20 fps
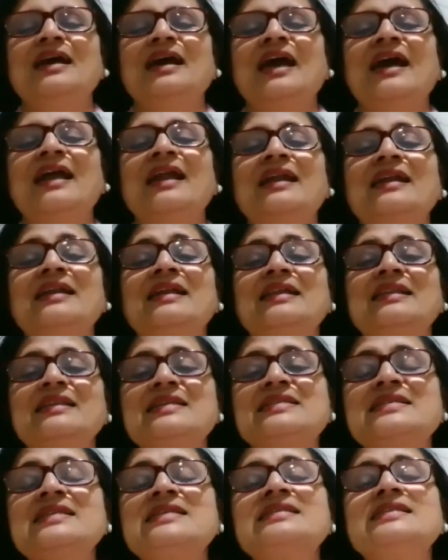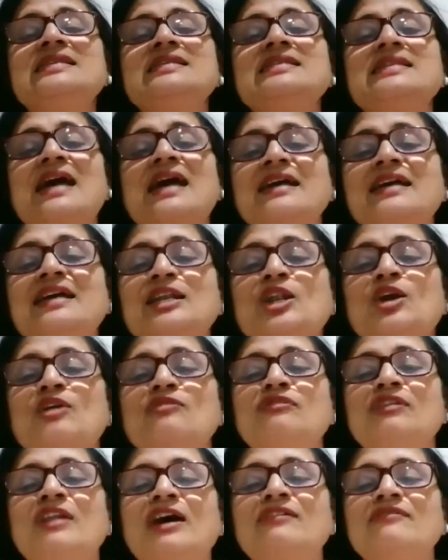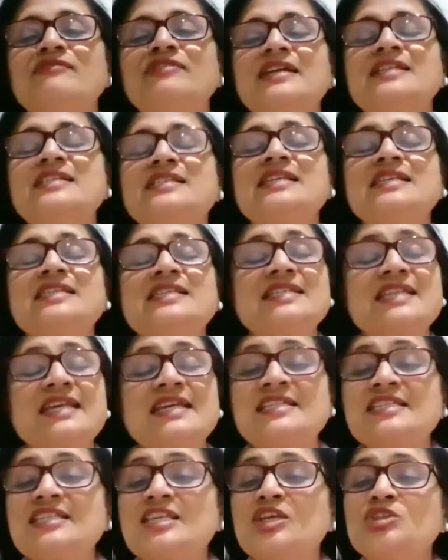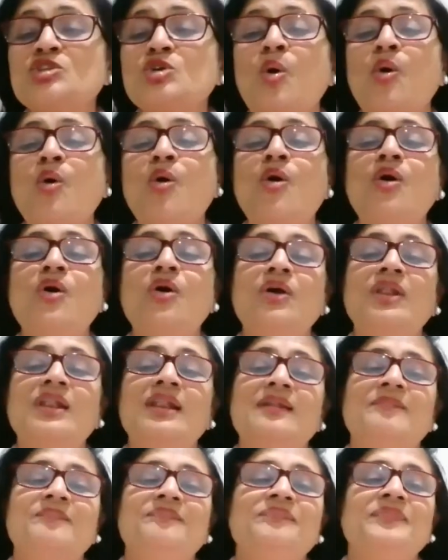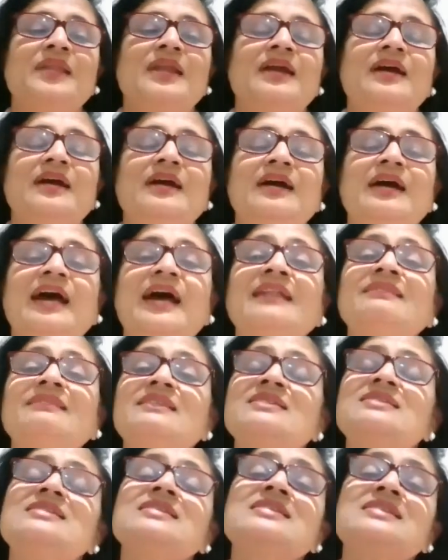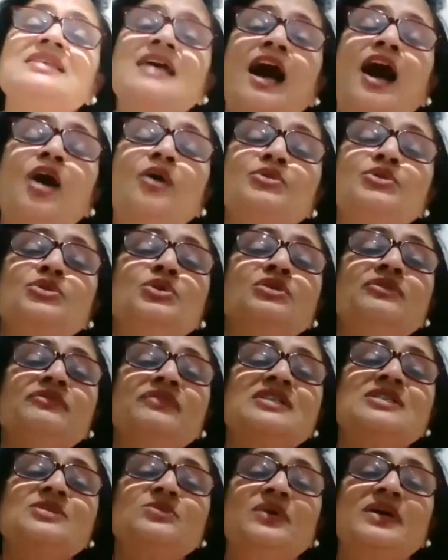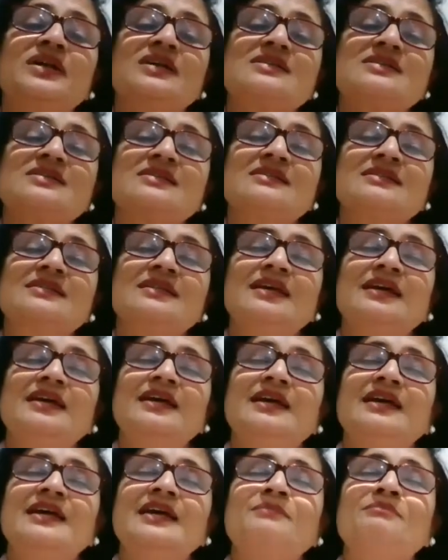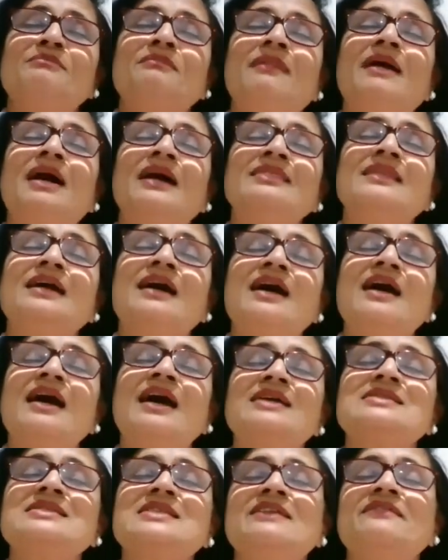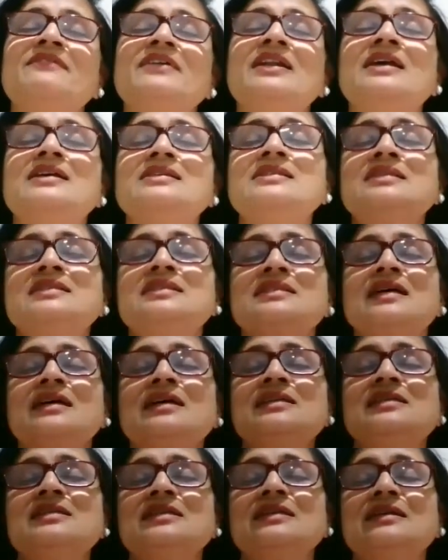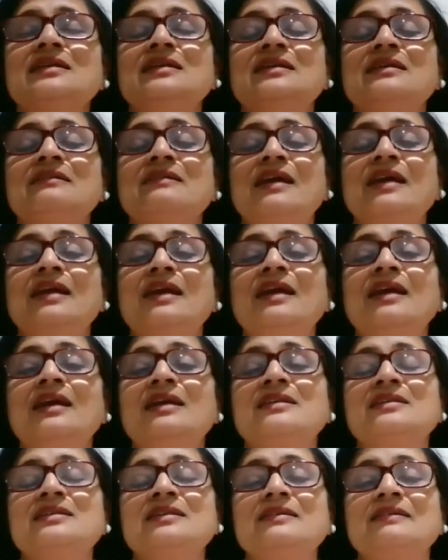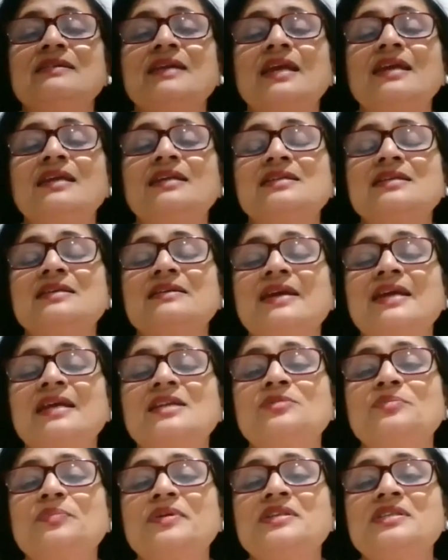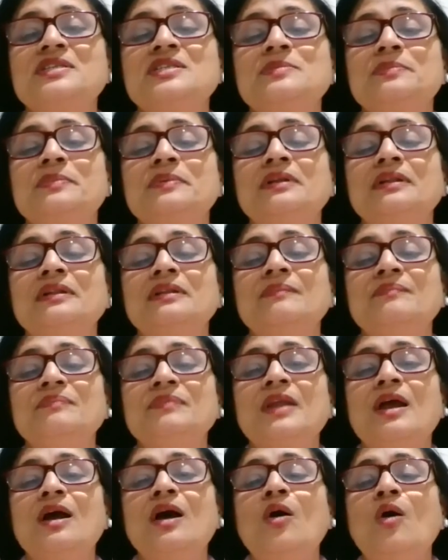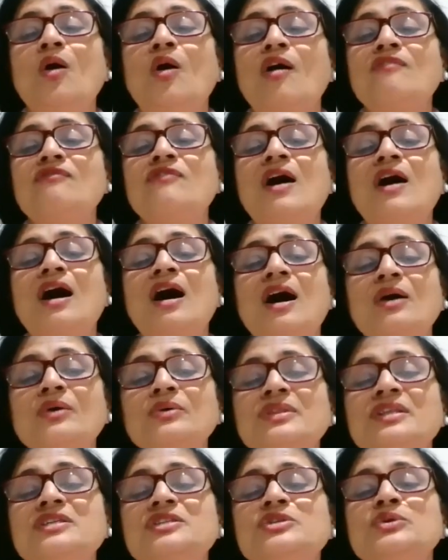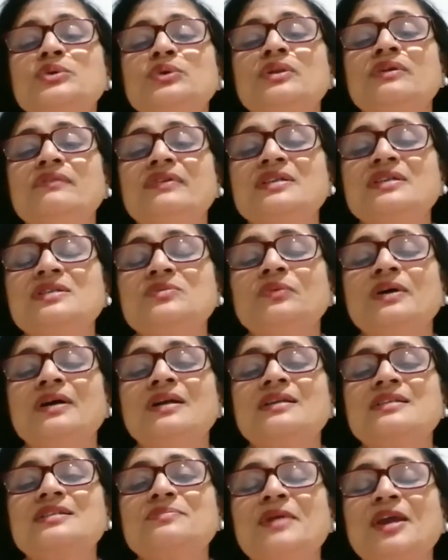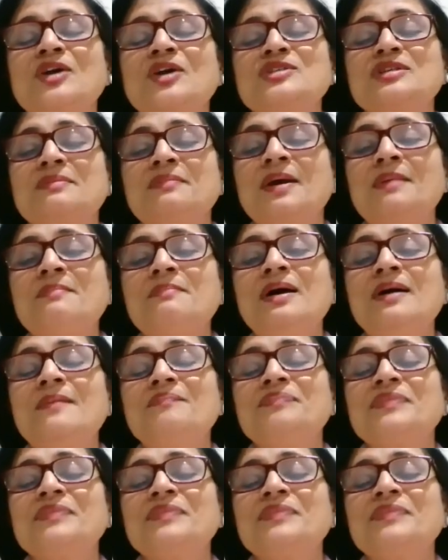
And this is the cycle of love that sustains us all. And this is how universe works. Mata has given us such a great, great, great principle of how this universe works. Because remember,